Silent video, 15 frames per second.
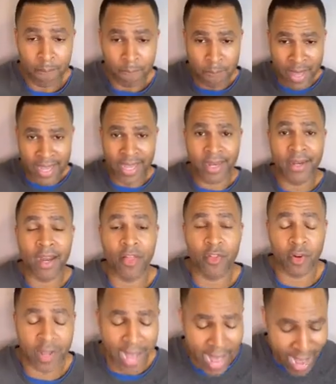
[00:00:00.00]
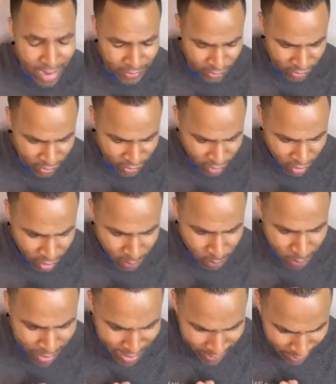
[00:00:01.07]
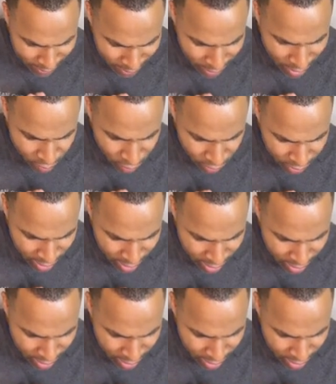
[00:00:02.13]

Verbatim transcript: other gods, making other gods.